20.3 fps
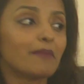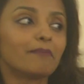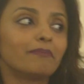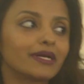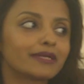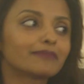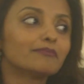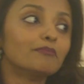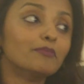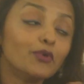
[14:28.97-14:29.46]

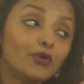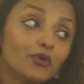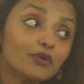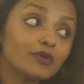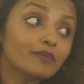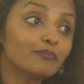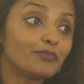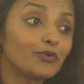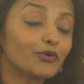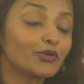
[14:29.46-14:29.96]
But more
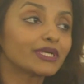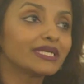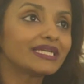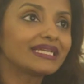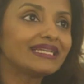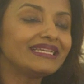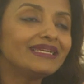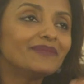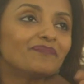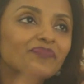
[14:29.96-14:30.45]

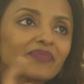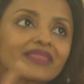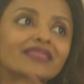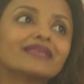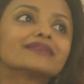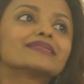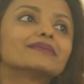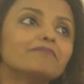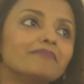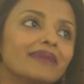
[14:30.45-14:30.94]
importantly,
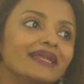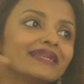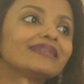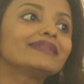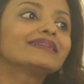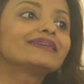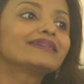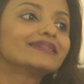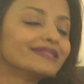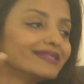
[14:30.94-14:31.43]
there's a
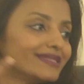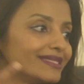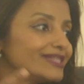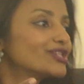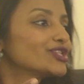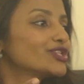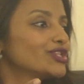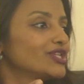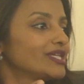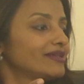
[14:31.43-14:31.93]
mental
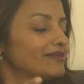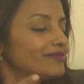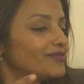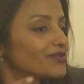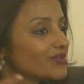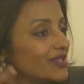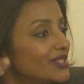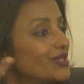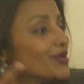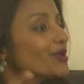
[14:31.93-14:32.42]
conditioning
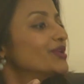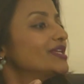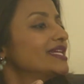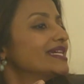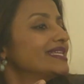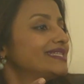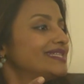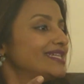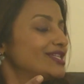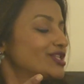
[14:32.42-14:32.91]

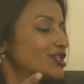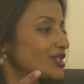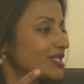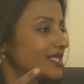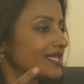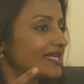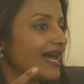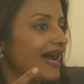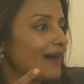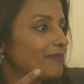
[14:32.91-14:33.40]
reorientation
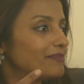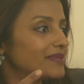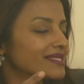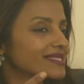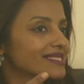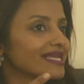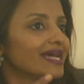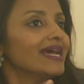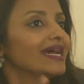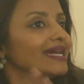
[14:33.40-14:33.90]
that
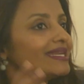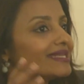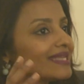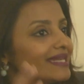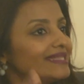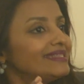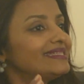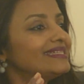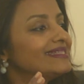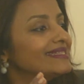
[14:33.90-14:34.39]
happens.
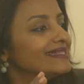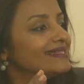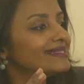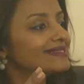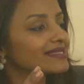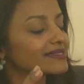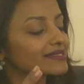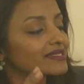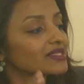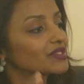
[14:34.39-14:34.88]
90
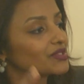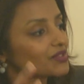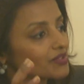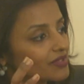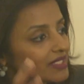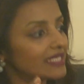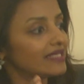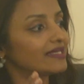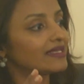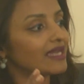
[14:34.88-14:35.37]
days is a
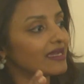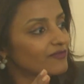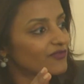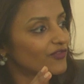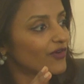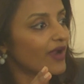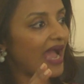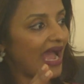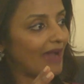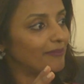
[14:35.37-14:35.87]
great time
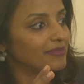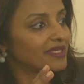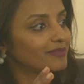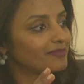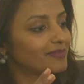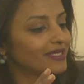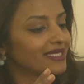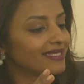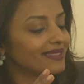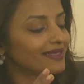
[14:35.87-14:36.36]
for habit
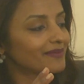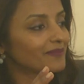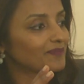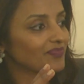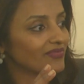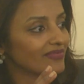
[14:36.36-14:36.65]
building.